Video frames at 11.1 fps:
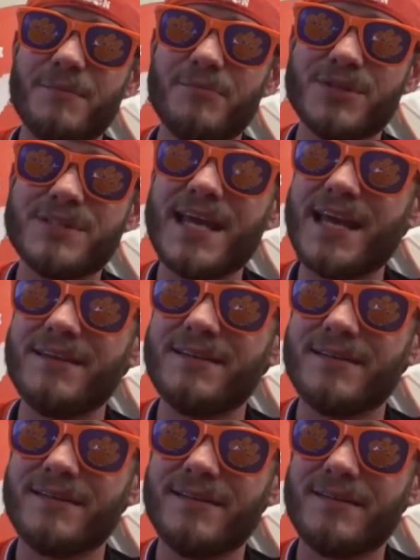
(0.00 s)
pretend
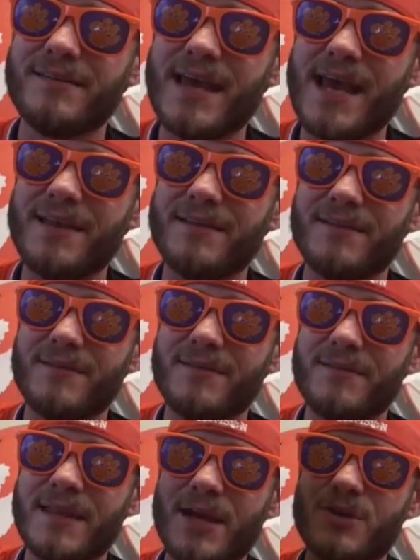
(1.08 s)
that
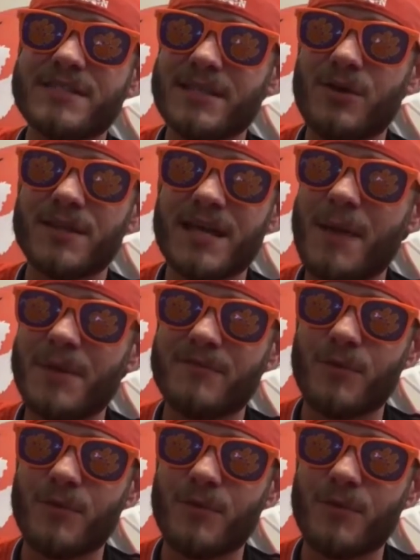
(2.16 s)
they're still the dominant